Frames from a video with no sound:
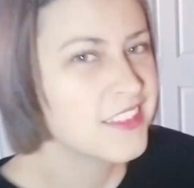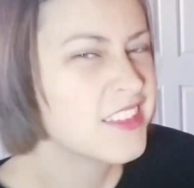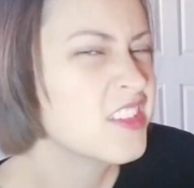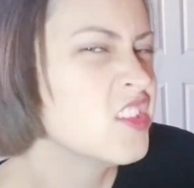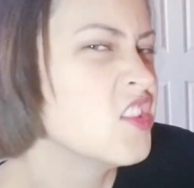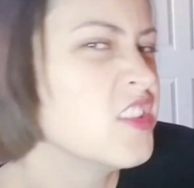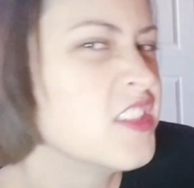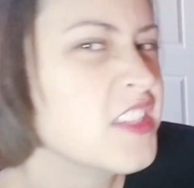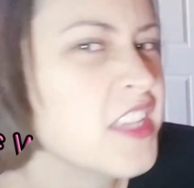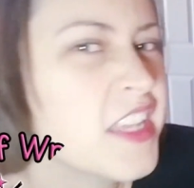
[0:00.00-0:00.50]
This
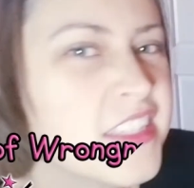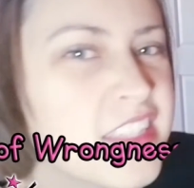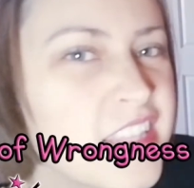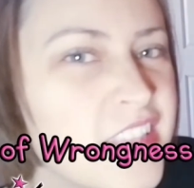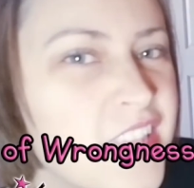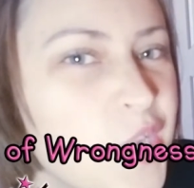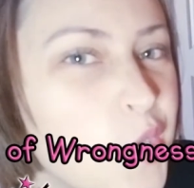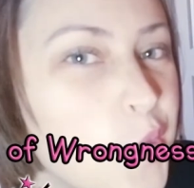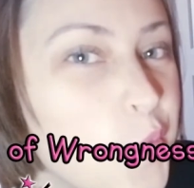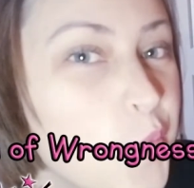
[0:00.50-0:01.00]
just gets a
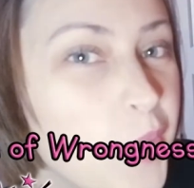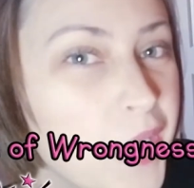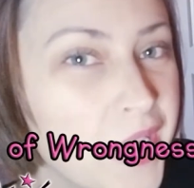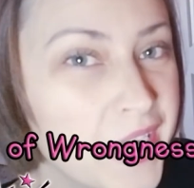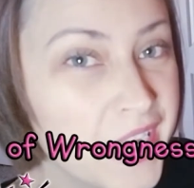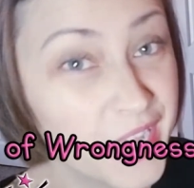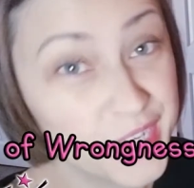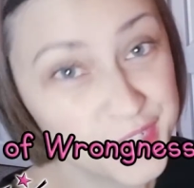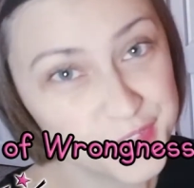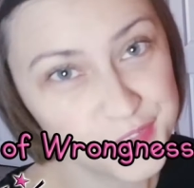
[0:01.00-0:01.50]
little 1
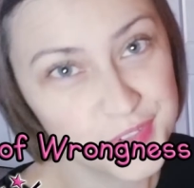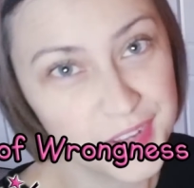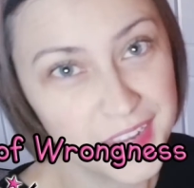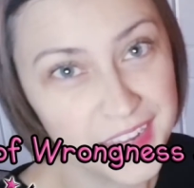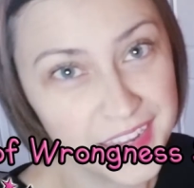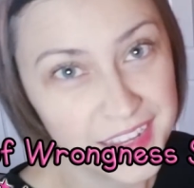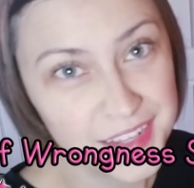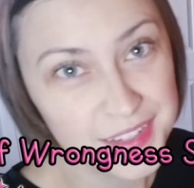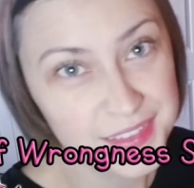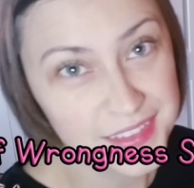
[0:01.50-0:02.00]
out of
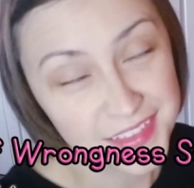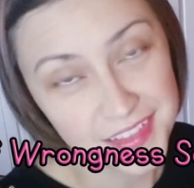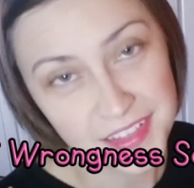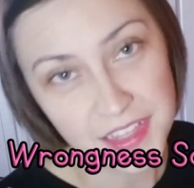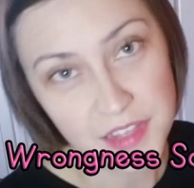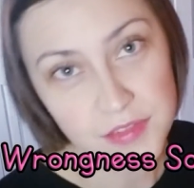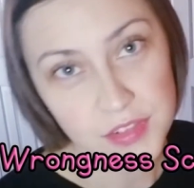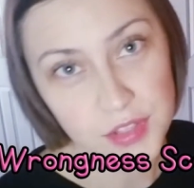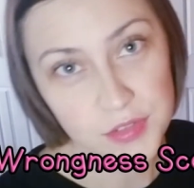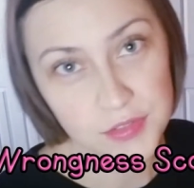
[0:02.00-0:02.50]
5 on the
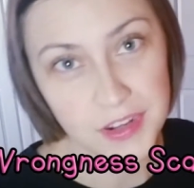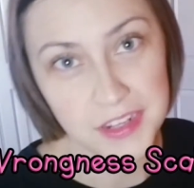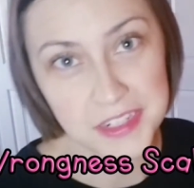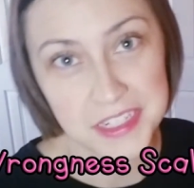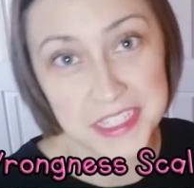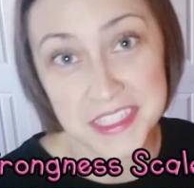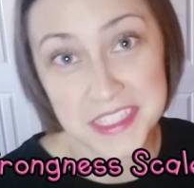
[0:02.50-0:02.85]
level of wrongness